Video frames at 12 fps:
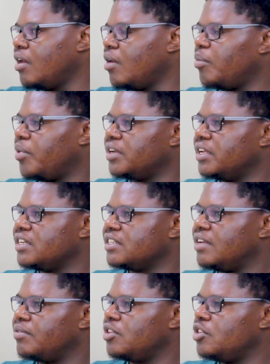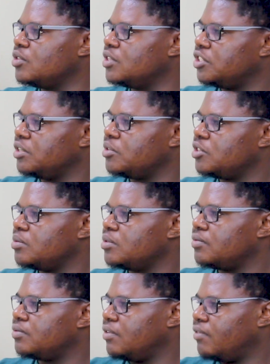But it doesn't have the usership in terms
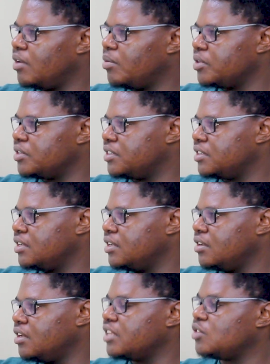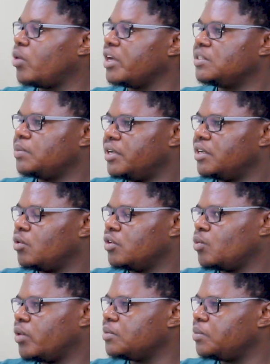of developers as widespread or
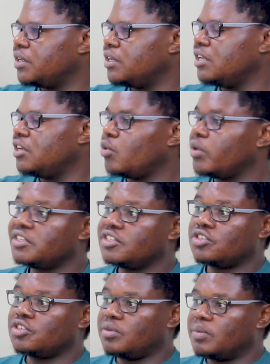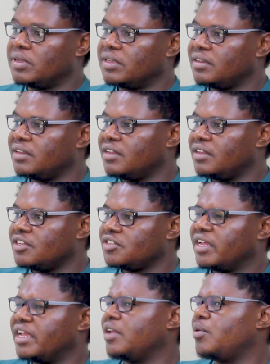as widespreadly known as it should be.
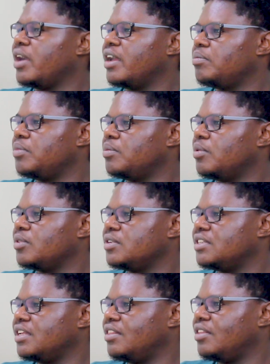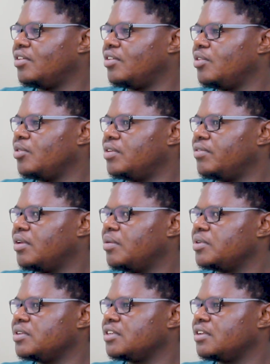So I can get why people would say there are no
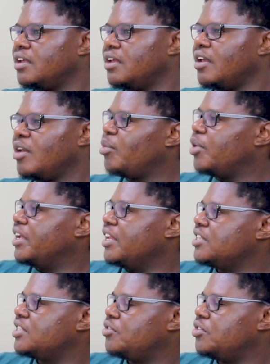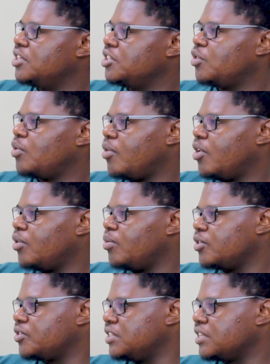developers. But again, it's the traditional model
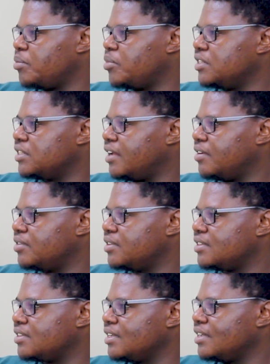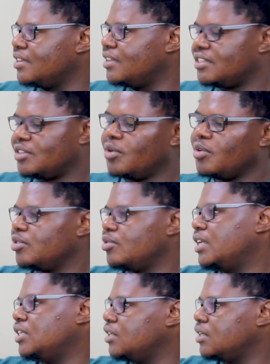most of these companies have is they still go through
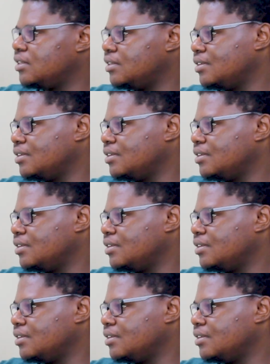HR.